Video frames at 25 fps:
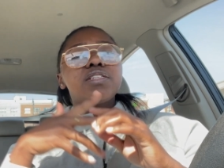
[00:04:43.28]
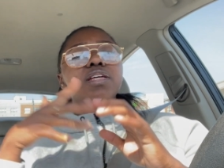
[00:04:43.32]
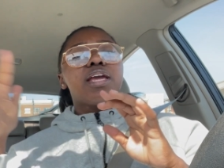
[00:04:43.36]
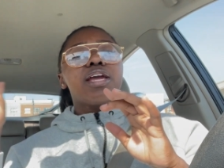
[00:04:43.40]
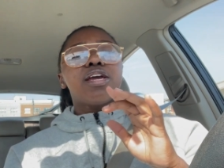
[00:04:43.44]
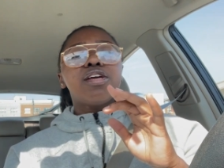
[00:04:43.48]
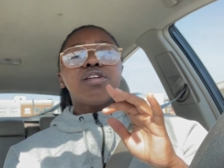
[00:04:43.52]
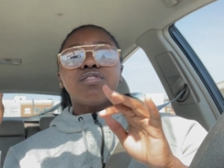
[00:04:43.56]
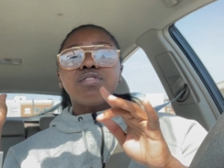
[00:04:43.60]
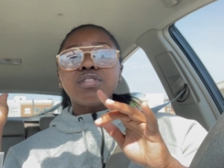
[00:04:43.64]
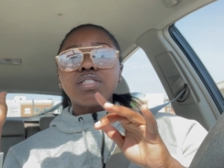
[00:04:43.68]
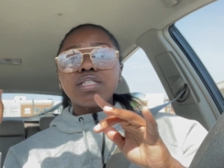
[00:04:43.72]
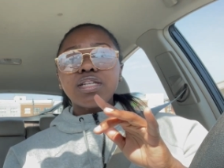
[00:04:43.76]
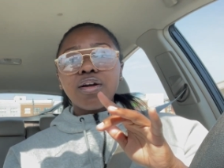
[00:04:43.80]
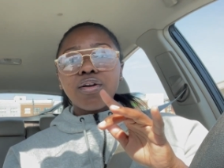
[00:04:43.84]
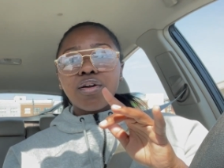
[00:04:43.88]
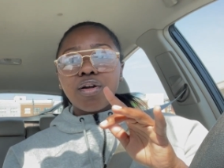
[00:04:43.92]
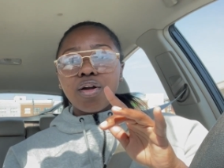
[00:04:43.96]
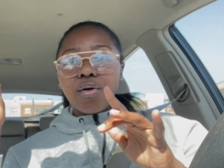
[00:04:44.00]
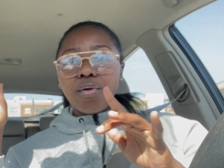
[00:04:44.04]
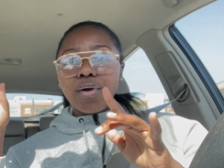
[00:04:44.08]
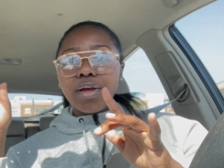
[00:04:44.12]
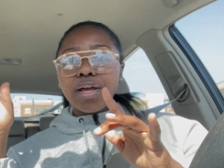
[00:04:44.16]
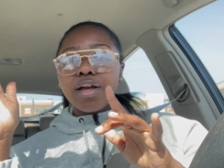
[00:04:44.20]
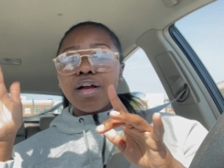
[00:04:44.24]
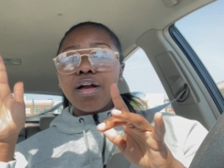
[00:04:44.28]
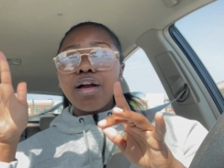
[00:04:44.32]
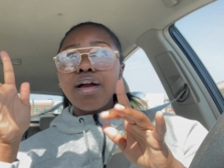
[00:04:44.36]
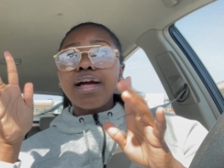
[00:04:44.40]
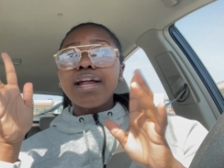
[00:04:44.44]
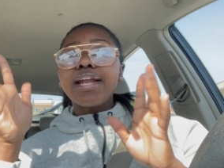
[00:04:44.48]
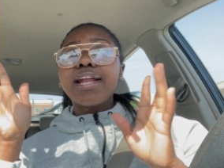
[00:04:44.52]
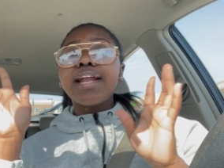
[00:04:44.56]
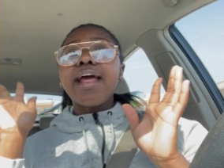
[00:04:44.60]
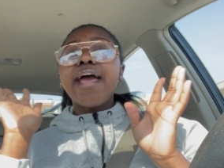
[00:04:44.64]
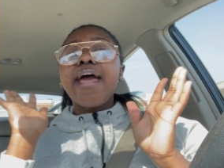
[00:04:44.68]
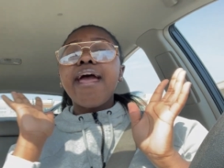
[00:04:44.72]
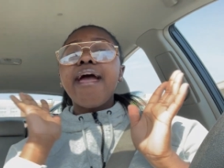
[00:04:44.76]
candle sale going
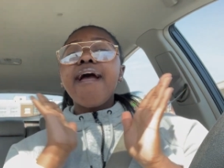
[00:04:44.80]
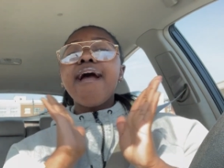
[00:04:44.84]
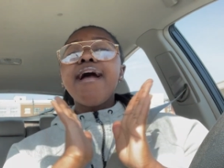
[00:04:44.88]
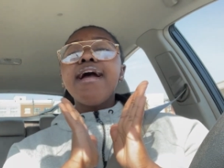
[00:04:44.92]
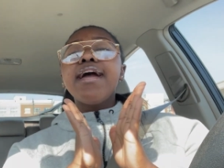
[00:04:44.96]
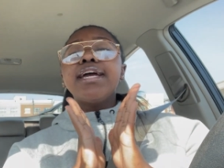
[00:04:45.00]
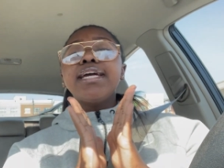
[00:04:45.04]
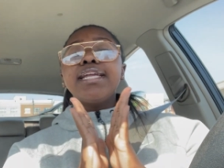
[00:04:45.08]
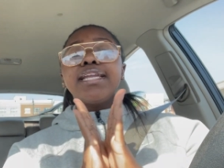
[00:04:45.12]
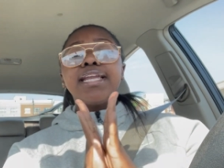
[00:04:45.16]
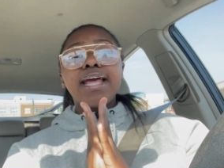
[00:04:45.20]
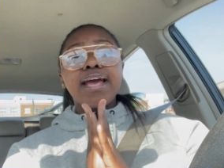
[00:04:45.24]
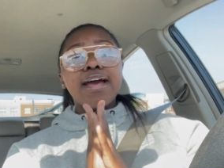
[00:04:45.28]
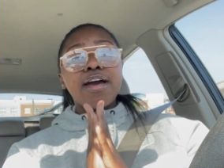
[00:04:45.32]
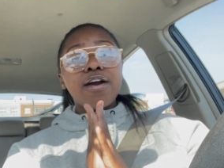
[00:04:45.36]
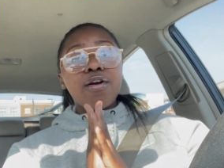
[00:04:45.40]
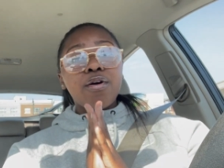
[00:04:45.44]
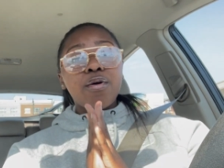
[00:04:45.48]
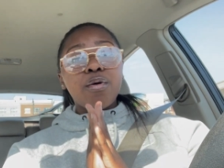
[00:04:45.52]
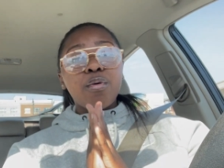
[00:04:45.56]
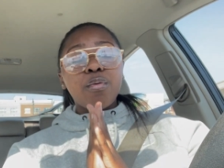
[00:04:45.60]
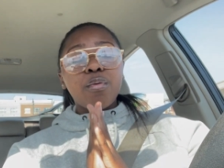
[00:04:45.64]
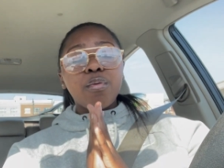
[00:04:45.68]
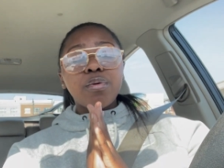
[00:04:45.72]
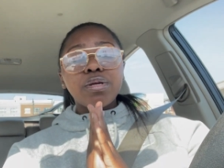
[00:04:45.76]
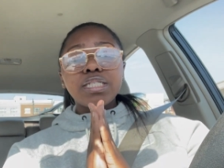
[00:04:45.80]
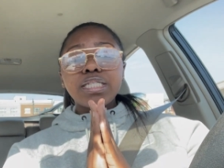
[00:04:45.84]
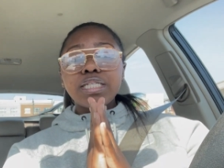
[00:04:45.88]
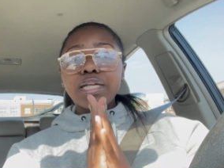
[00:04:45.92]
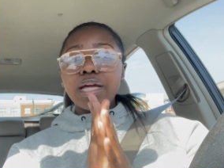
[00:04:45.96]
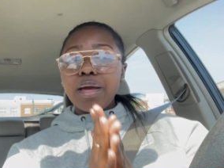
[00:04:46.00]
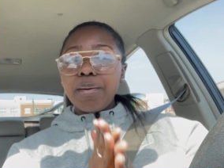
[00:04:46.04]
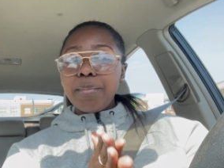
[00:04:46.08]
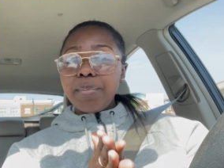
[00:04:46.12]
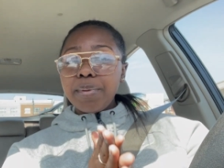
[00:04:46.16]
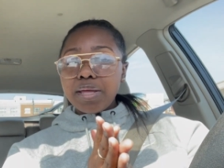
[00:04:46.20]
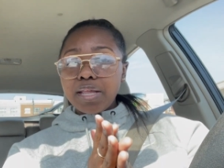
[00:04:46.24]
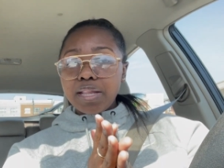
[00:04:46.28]
on. And now,
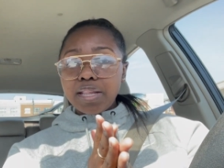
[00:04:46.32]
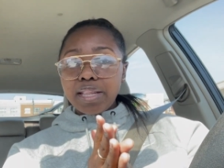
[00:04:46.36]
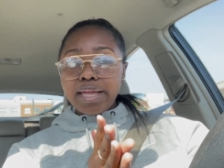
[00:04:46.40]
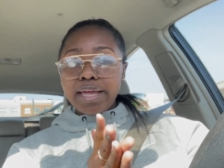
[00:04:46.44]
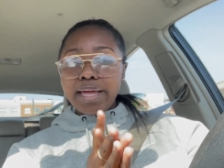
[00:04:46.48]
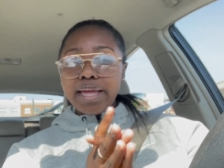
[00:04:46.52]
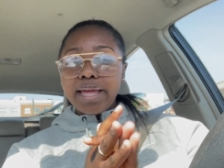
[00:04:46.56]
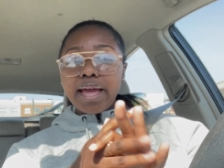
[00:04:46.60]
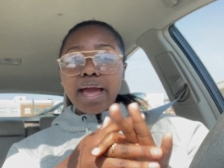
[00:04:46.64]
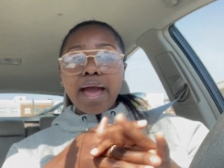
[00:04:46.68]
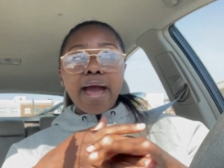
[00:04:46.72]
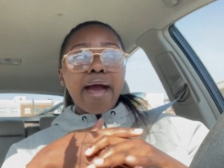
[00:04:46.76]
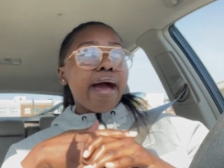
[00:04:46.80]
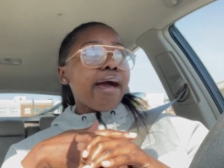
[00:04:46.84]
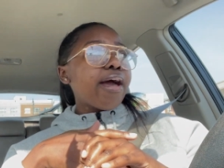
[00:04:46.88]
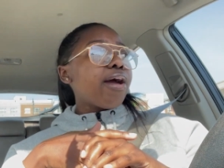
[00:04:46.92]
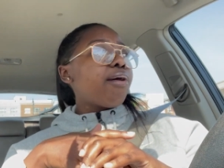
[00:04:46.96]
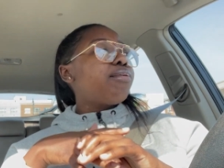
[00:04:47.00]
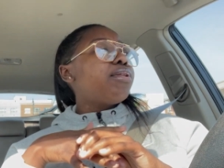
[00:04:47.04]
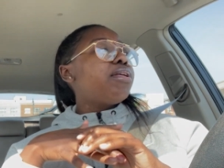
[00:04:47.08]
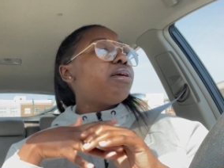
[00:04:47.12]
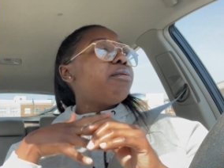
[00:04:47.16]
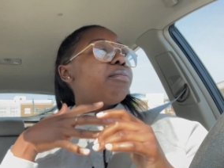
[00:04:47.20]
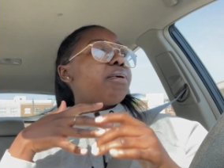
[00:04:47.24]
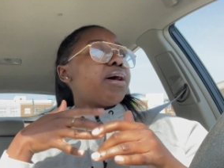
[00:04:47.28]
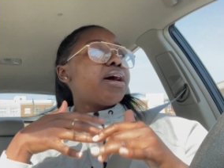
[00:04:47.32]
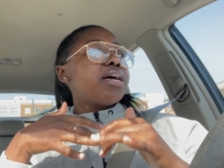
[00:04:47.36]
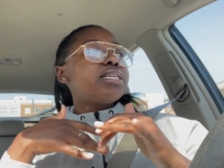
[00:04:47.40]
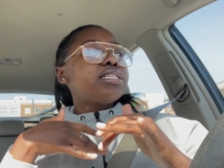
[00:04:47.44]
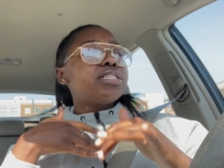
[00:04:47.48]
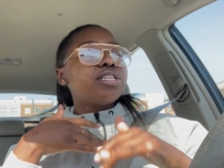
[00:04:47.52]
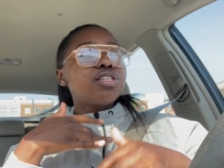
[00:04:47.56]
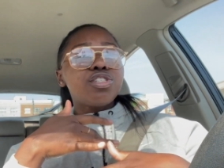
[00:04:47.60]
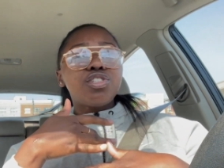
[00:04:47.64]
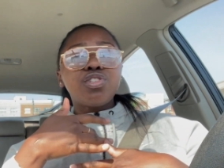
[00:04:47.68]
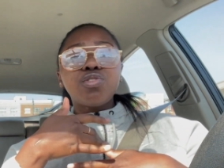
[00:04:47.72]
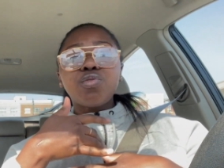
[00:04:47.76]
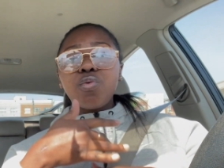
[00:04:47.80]
typically, I only buy
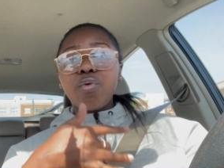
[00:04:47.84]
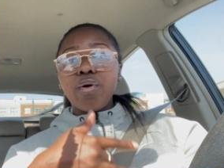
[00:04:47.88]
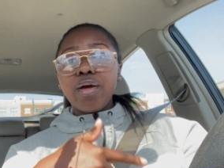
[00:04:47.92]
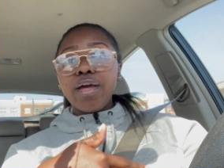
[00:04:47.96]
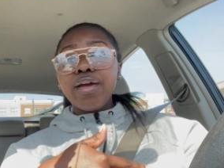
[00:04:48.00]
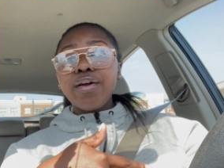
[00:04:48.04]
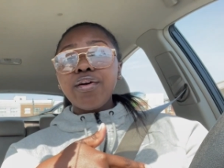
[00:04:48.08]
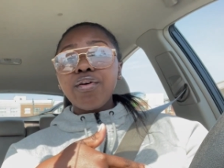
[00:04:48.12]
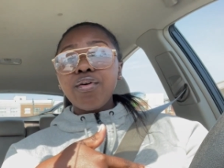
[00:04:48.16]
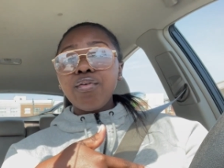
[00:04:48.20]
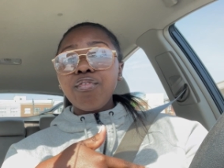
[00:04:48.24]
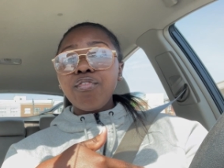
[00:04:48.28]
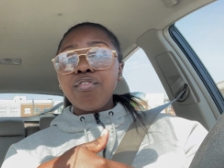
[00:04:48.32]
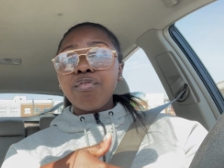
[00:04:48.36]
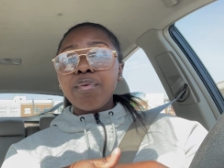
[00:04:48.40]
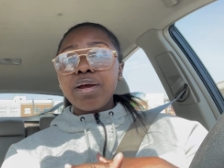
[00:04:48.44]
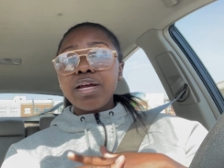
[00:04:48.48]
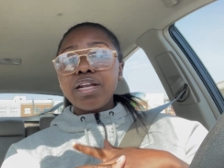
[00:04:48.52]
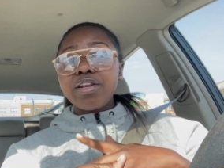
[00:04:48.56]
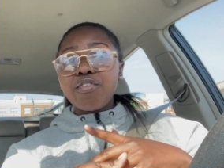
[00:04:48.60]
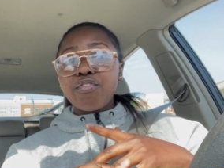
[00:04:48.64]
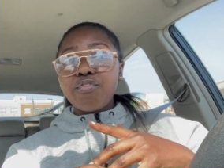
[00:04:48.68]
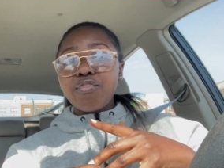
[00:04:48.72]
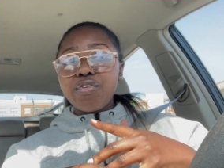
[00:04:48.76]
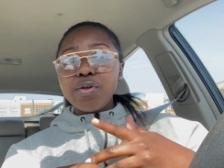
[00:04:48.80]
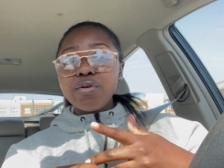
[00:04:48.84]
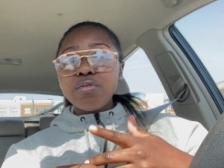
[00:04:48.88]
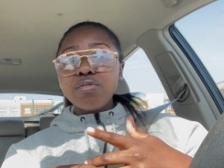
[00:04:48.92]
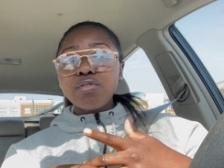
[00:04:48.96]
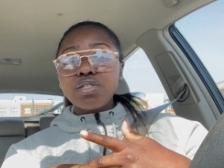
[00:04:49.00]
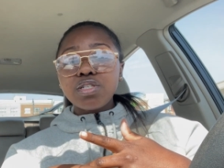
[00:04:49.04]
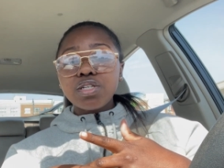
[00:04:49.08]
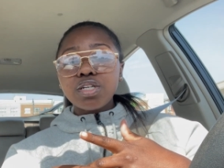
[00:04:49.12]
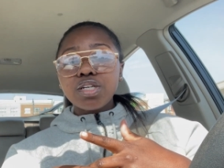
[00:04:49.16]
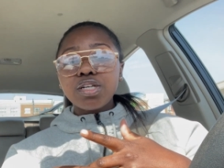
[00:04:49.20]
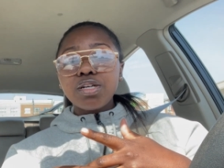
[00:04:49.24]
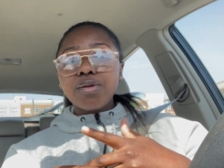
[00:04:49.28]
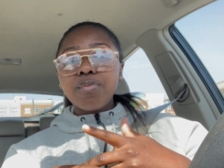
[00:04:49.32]
essential oil for my
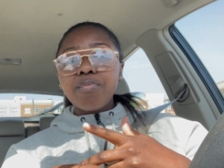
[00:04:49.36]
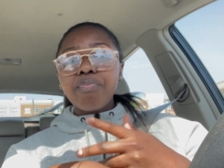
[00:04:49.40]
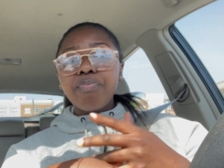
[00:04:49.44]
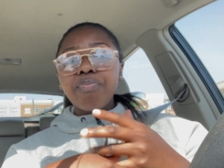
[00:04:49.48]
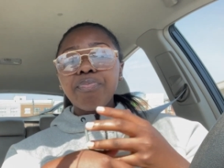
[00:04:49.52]
diffuser